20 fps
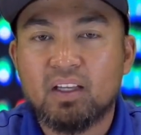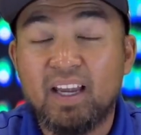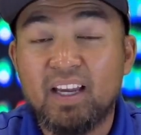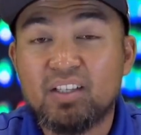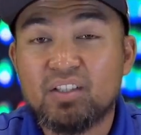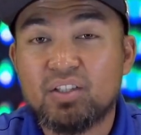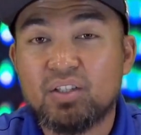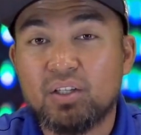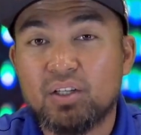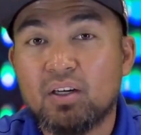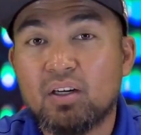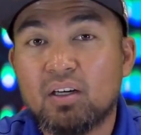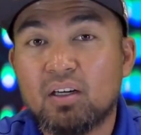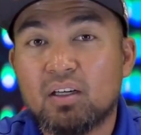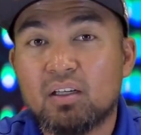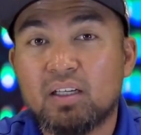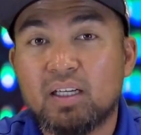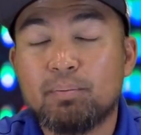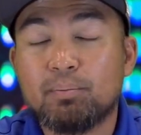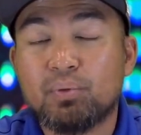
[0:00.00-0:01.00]

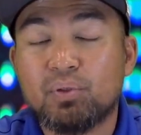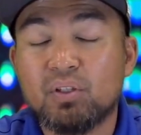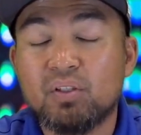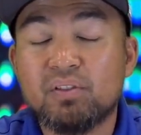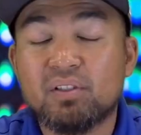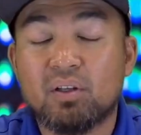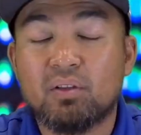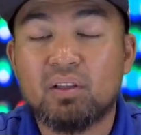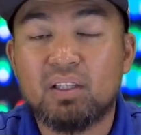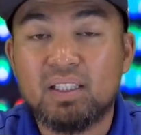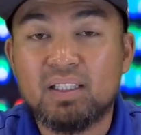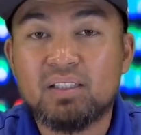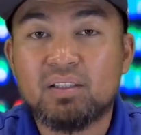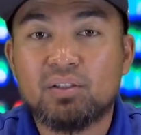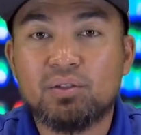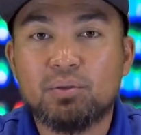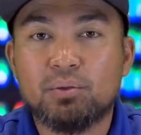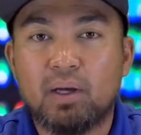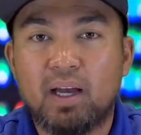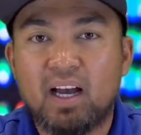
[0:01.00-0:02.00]
HDR improves on these
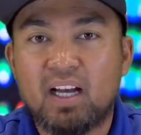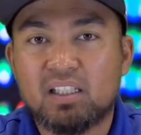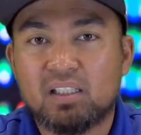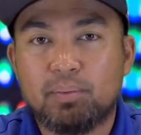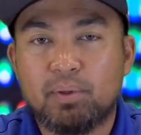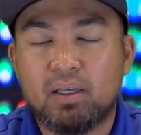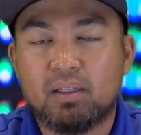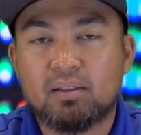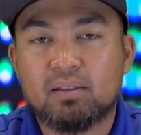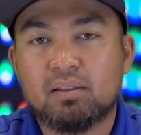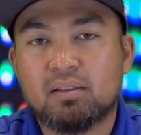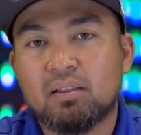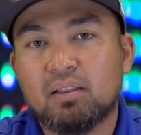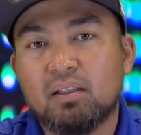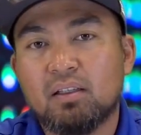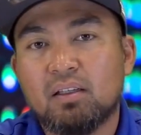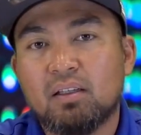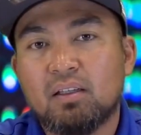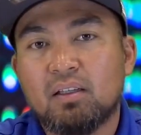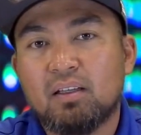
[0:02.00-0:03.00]
two aspects,
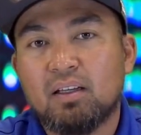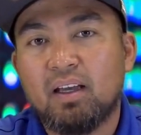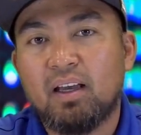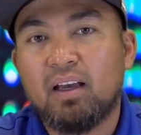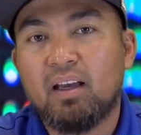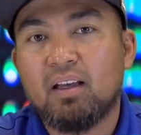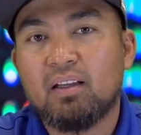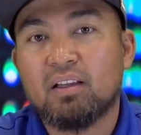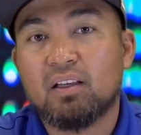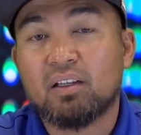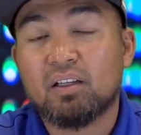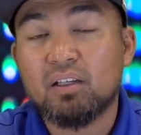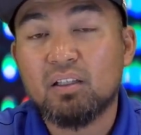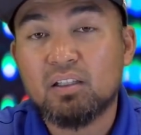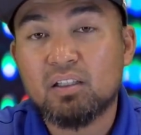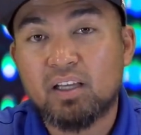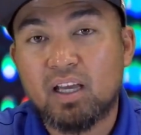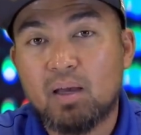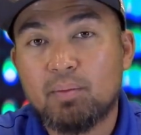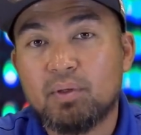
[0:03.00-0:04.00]
and the
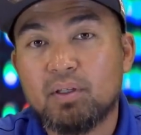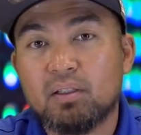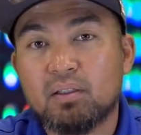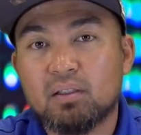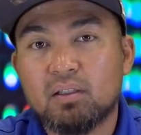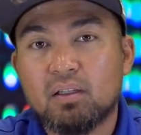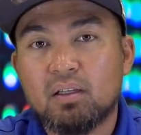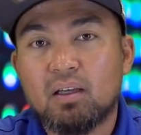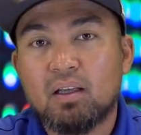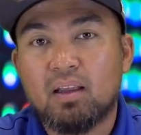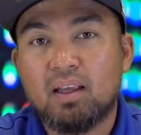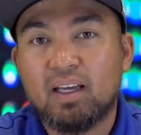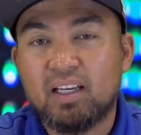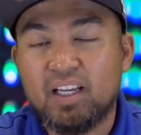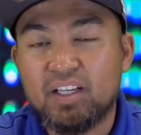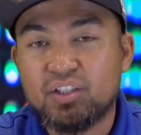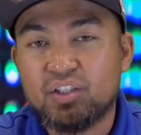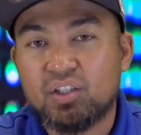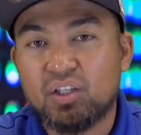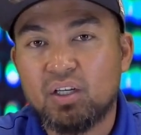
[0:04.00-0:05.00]
color gamut that
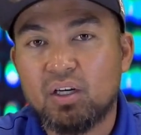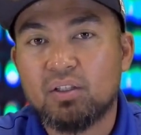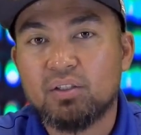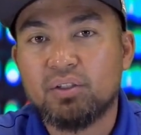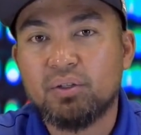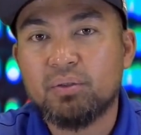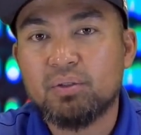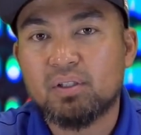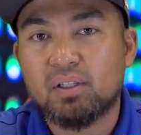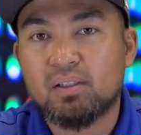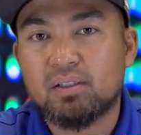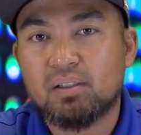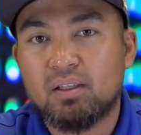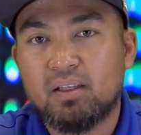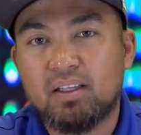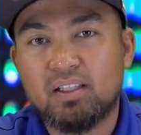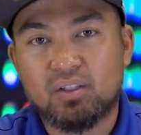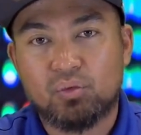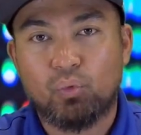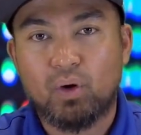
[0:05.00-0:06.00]
HDR uses
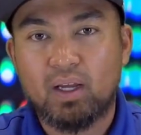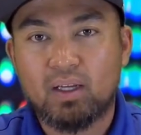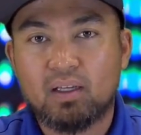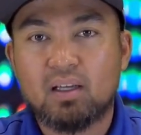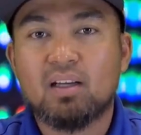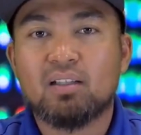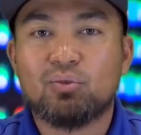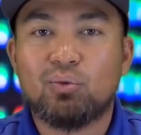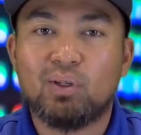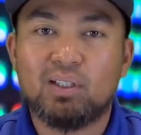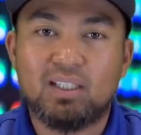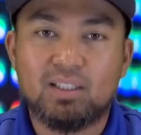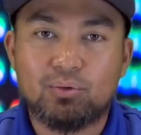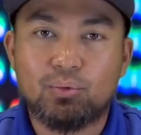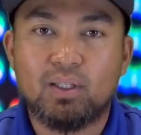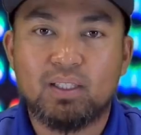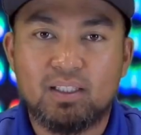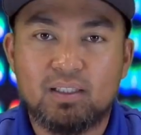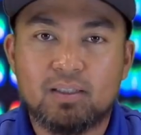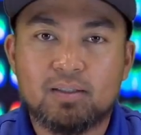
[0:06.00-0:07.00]
is Rec.
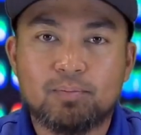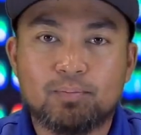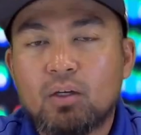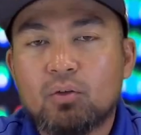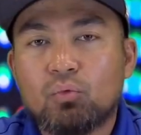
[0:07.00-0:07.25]
2020.